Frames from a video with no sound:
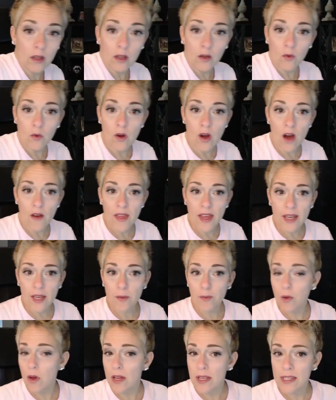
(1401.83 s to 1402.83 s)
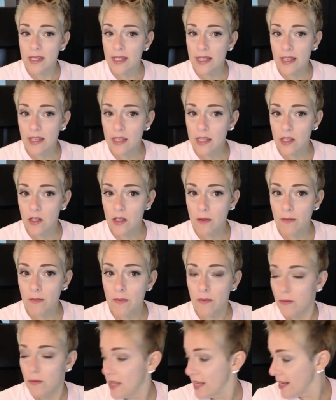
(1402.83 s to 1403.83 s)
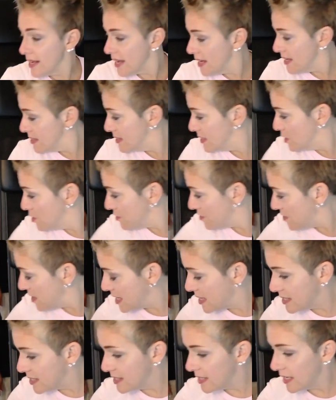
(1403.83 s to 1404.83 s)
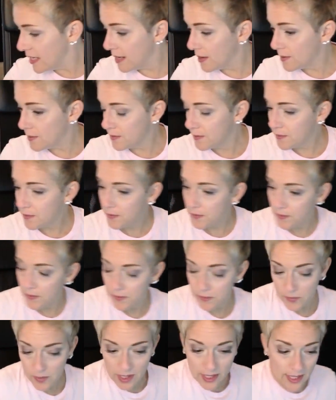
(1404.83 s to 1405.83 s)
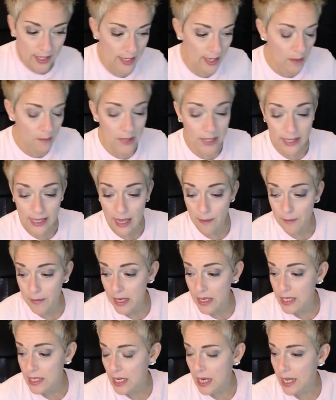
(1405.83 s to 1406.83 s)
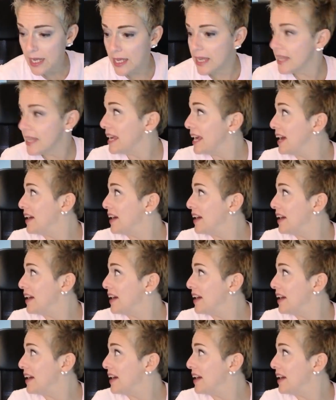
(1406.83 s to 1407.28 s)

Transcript: Well, all they can probably see is they can't see your face. Sit down beside me until I kick you